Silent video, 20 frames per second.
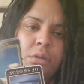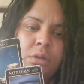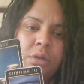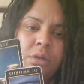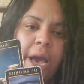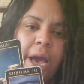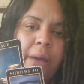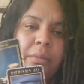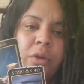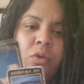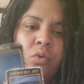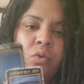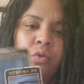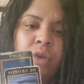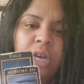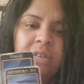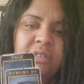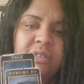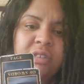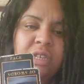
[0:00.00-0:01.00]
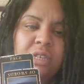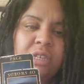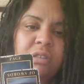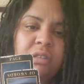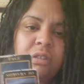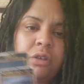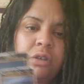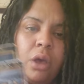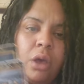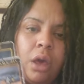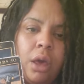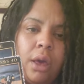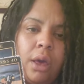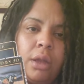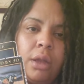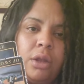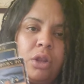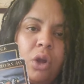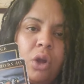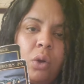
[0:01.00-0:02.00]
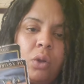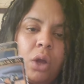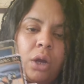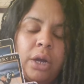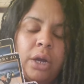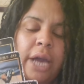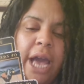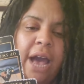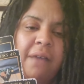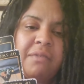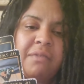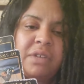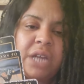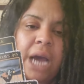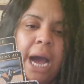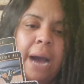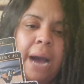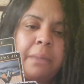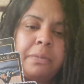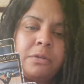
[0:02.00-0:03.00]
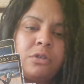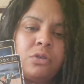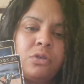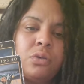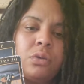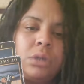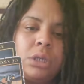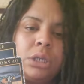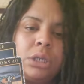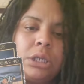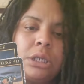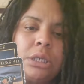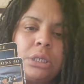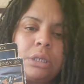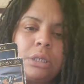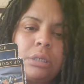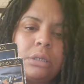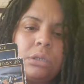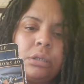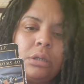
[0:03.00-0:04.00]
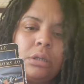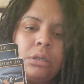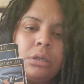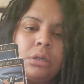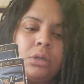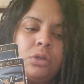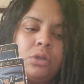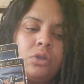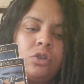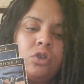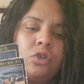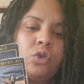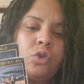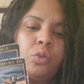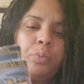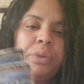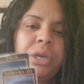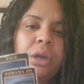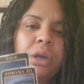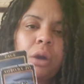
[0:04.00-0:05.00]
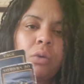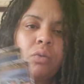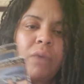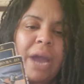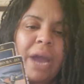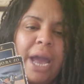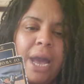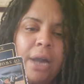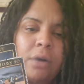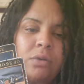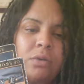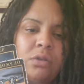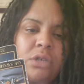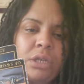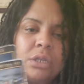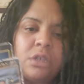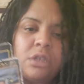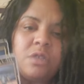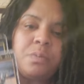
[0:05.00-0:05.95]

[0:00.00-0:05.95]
Got me restless, no longer having the opportunity to be around in this